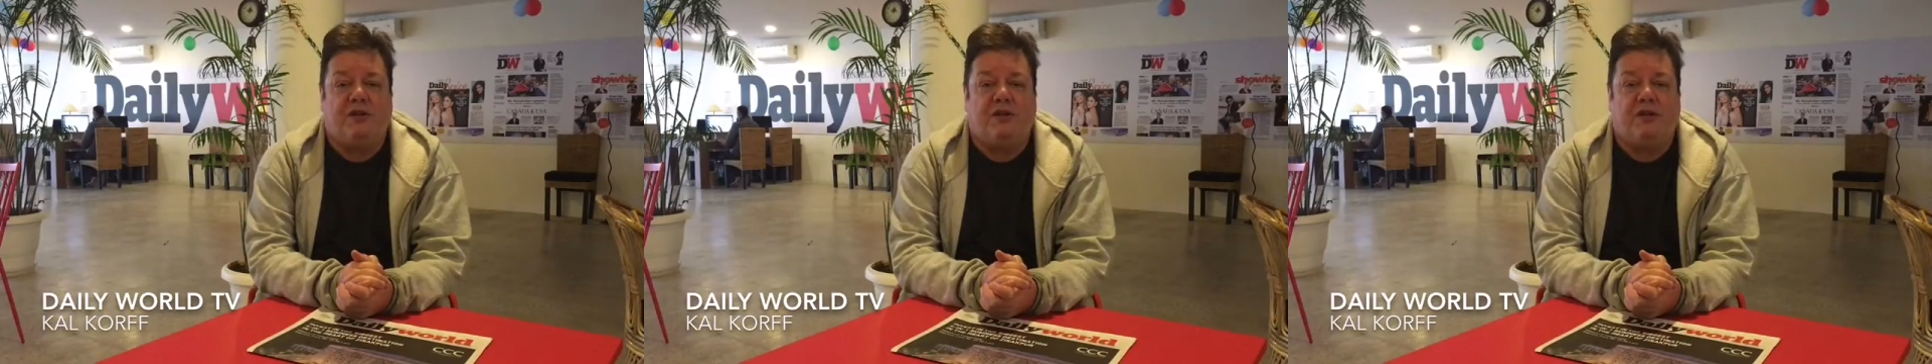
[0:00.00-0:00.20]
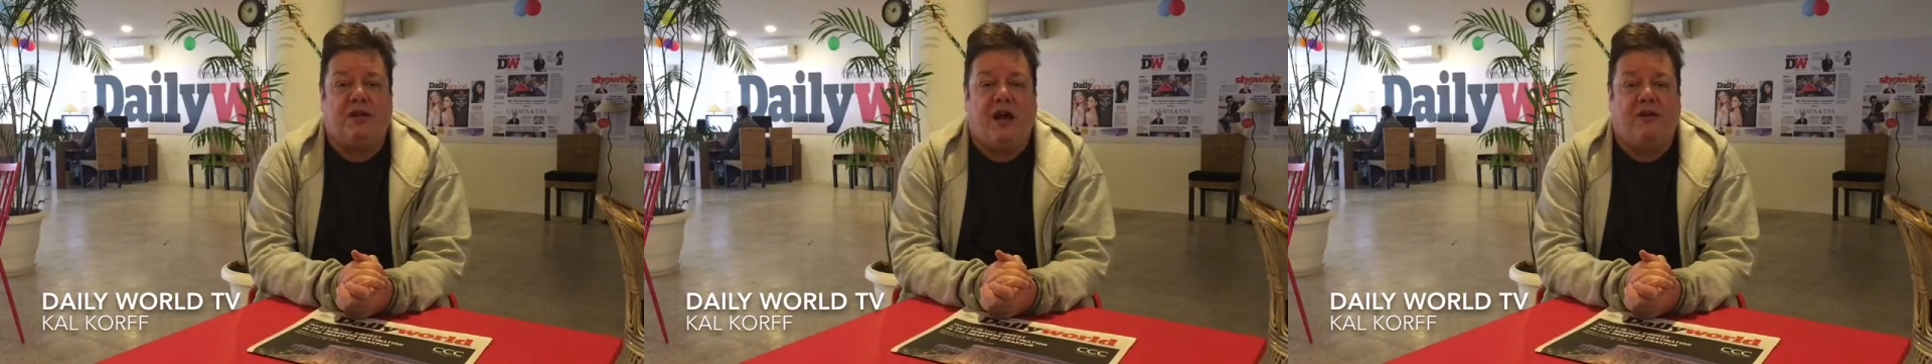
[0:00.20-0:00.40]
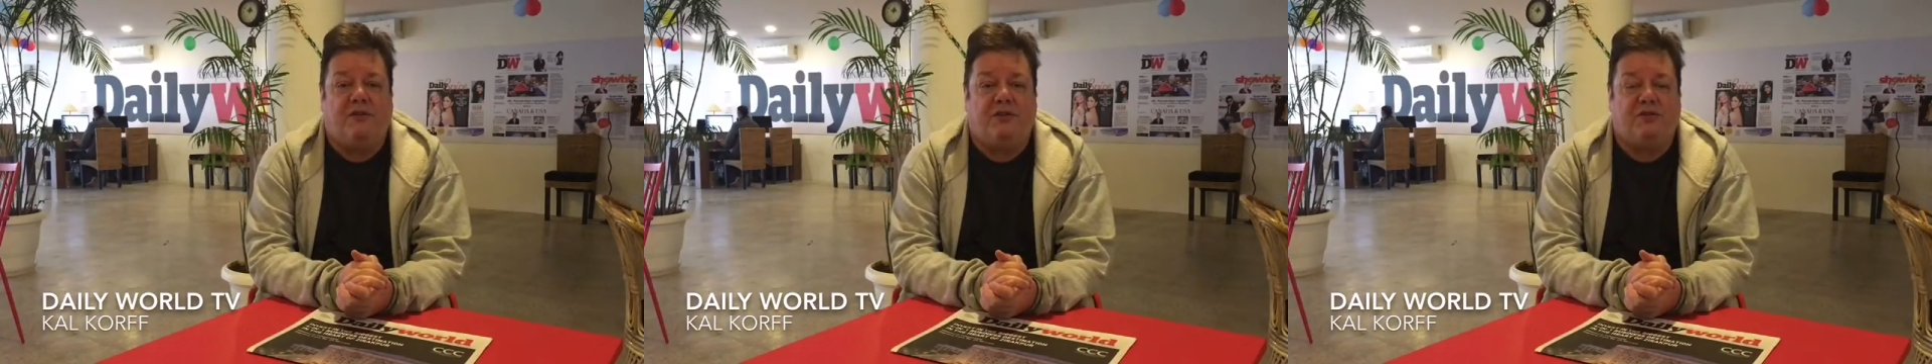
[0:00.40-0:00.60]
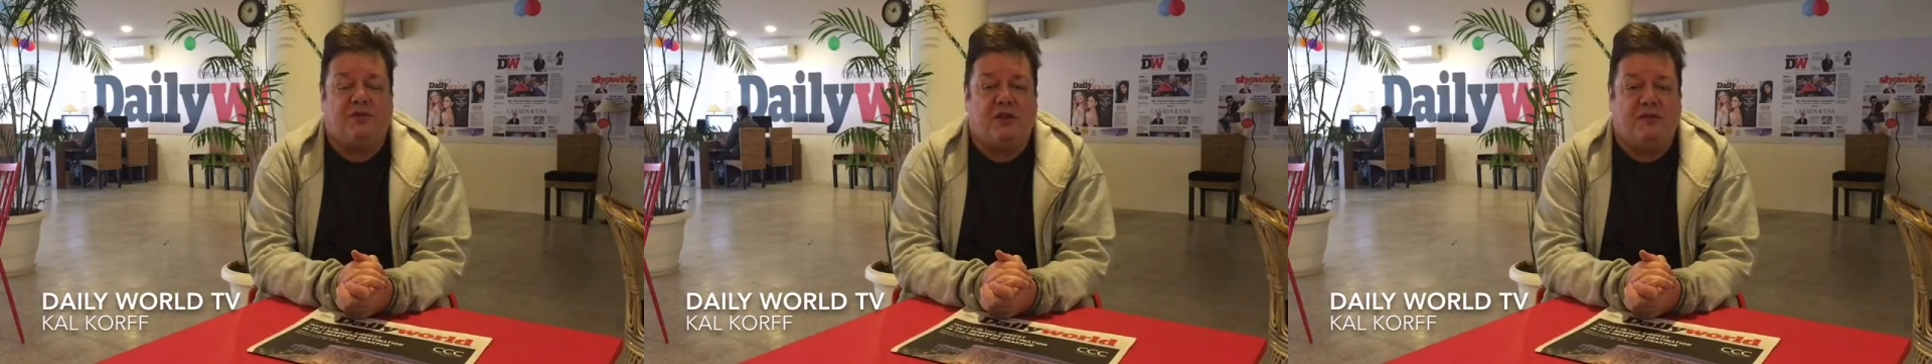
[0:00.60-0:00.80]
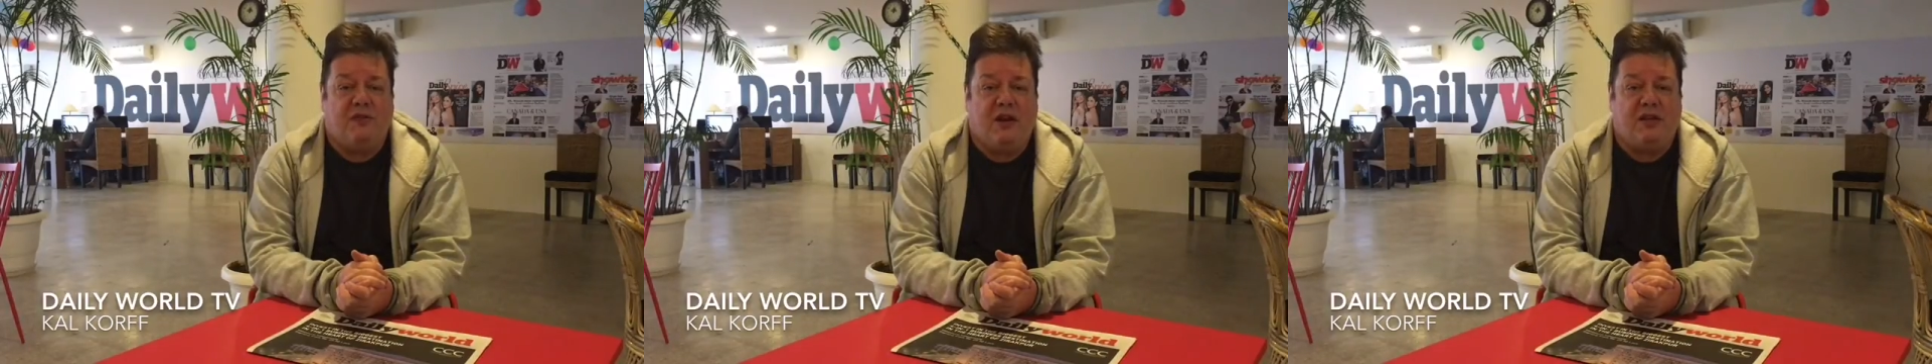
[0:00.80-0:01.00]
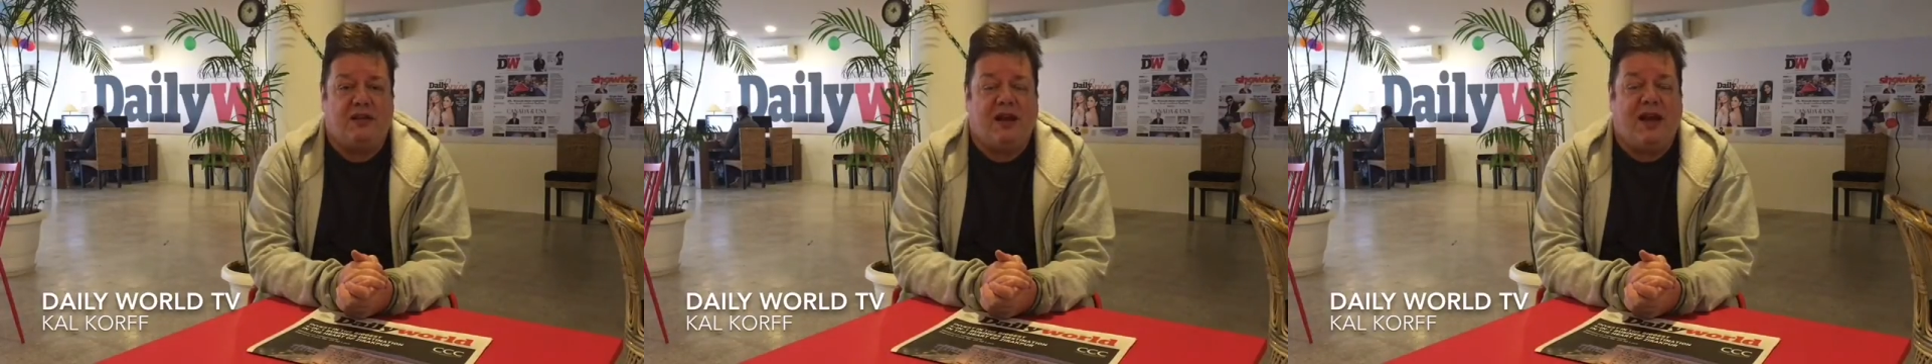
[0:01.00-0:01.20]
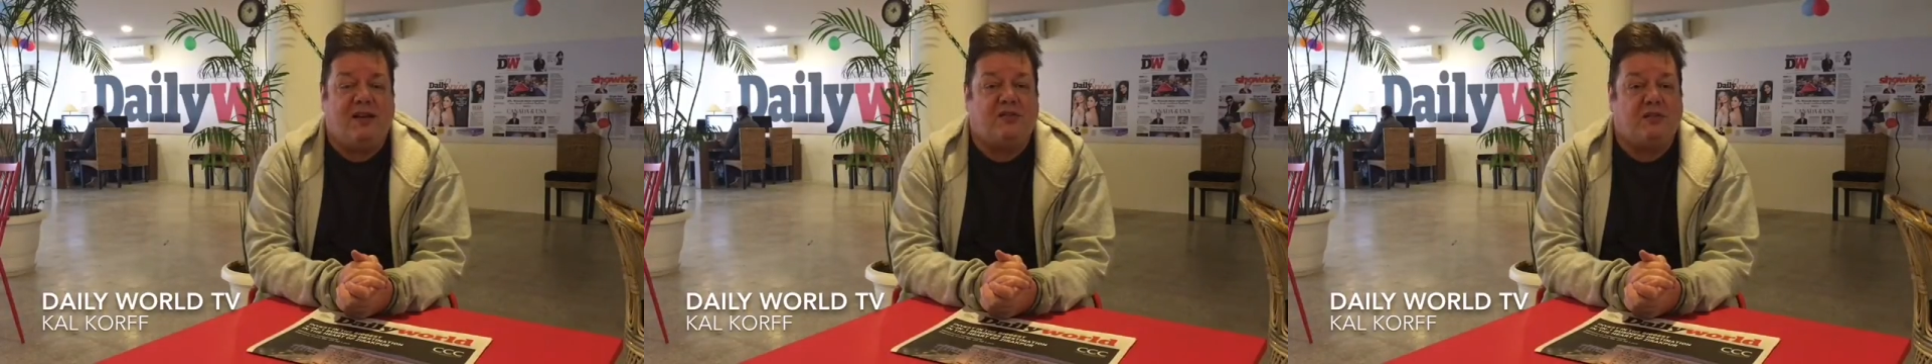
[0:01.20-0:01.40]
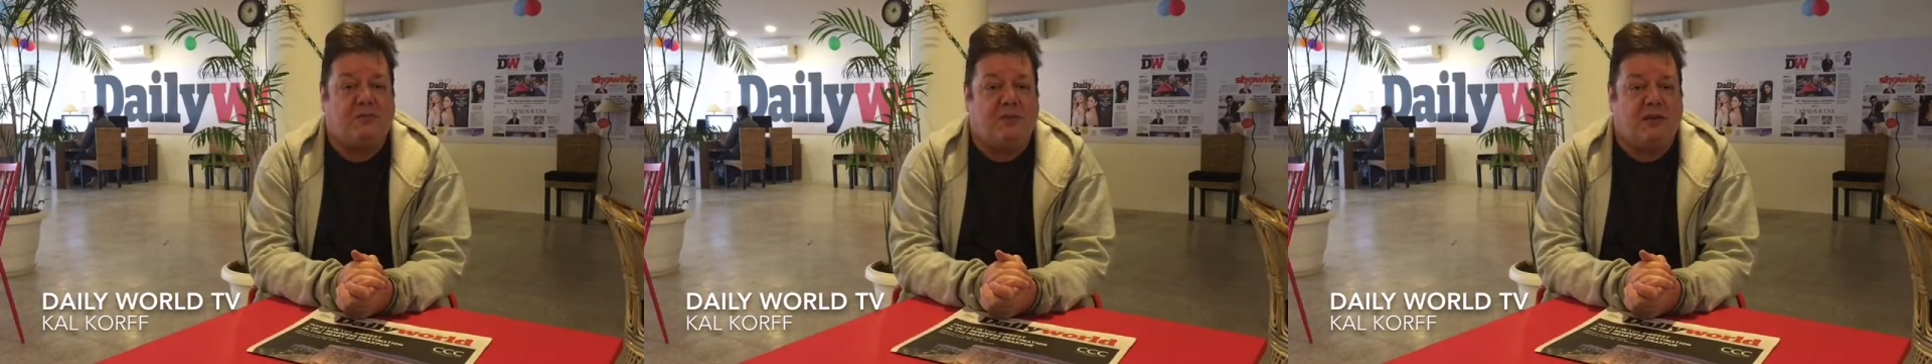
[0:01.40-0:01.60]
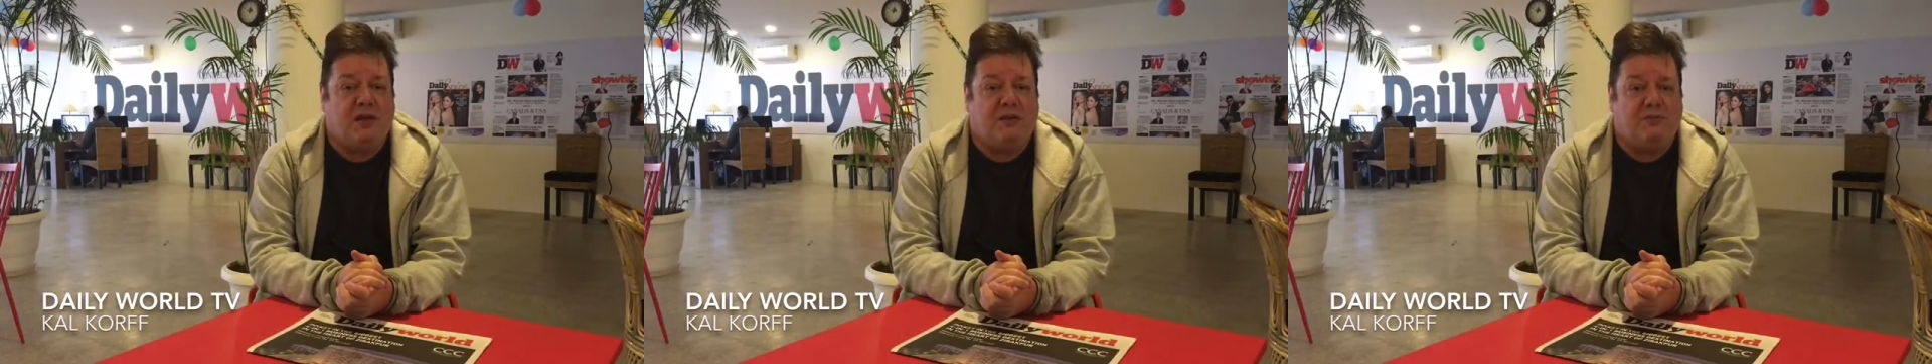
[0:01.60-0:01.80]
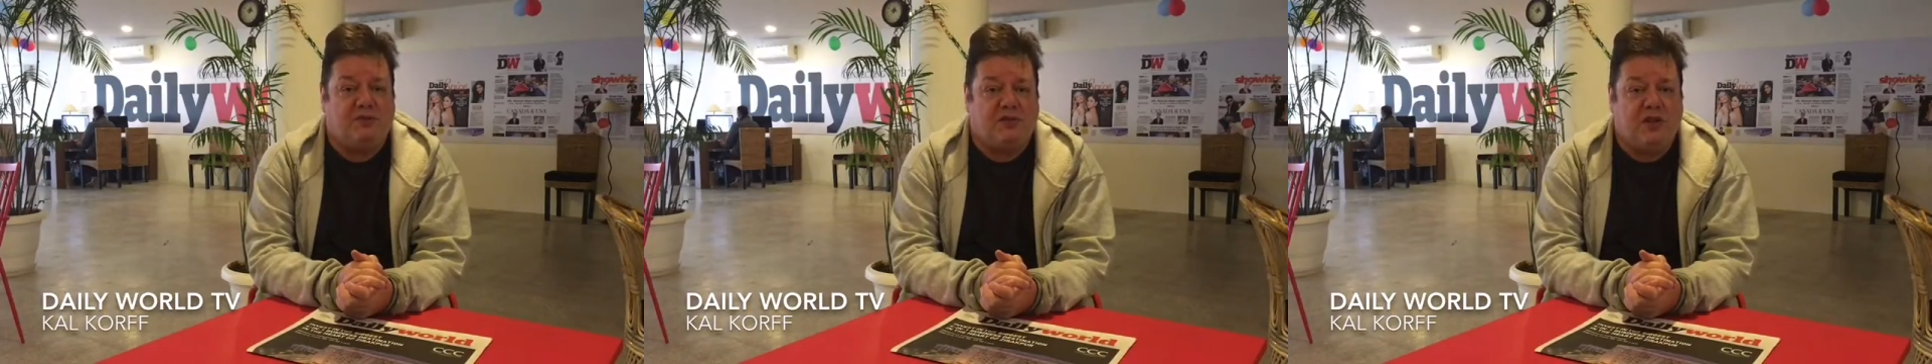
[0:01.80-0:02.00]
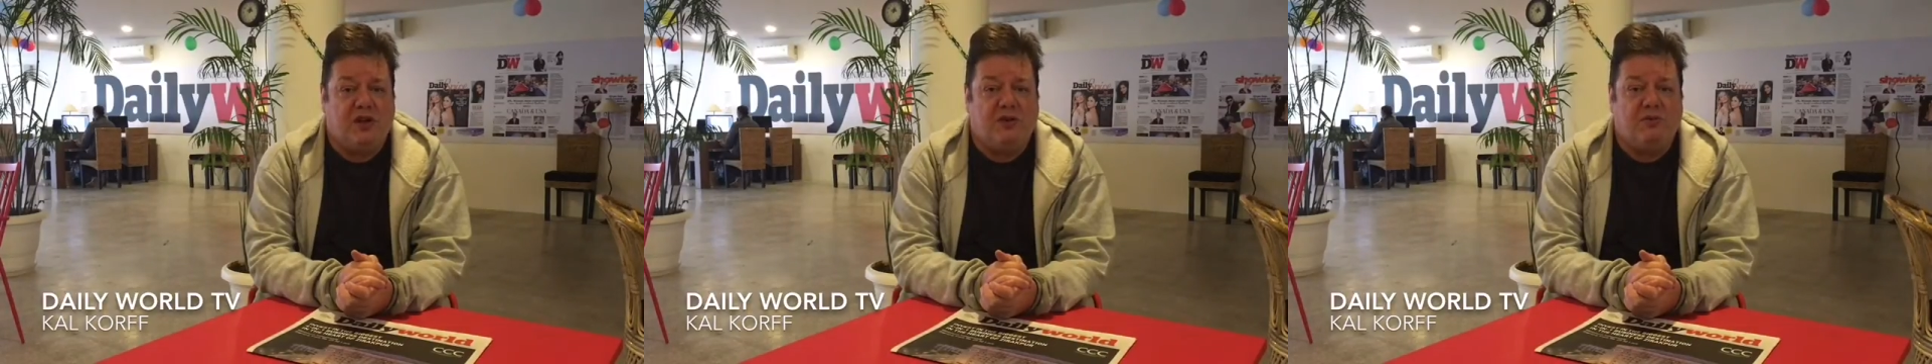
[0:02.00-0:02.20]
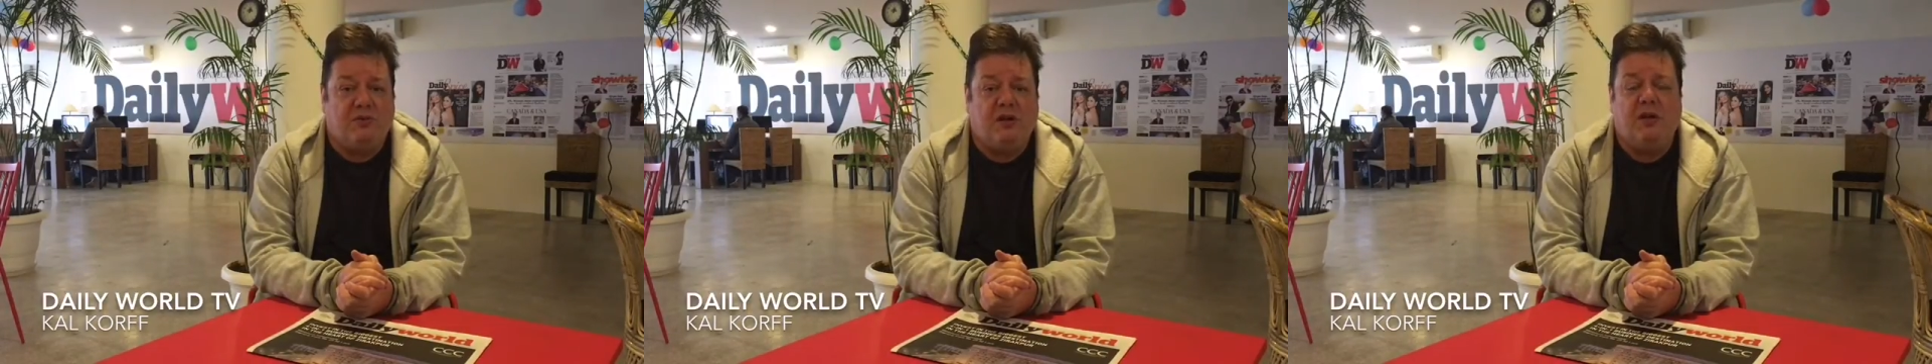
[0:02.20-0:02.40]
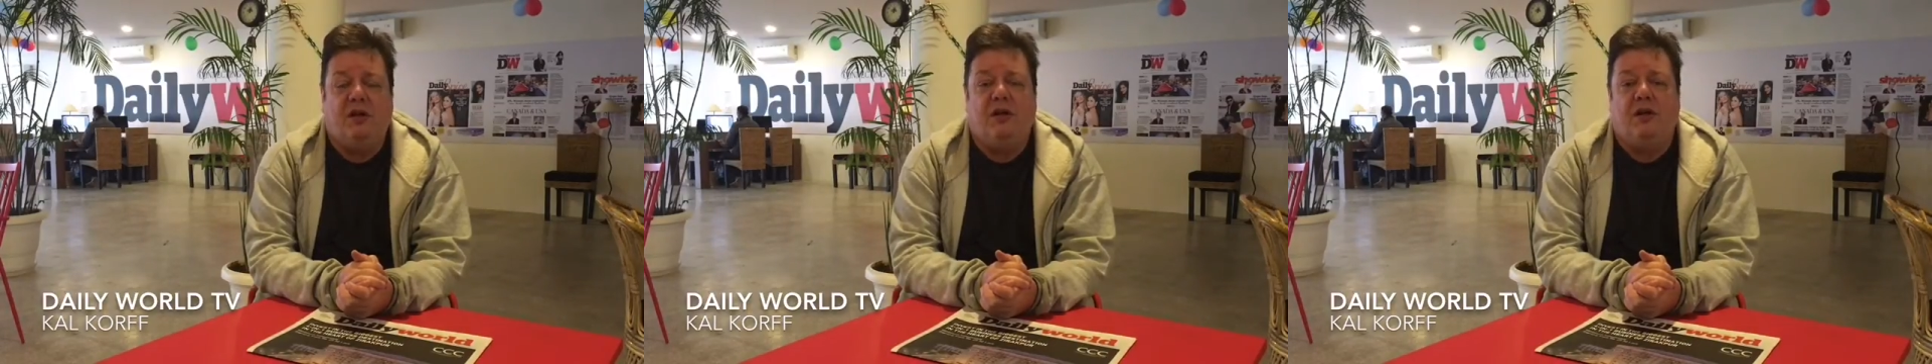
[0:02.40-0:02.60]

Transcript: Davos event as it becomes known.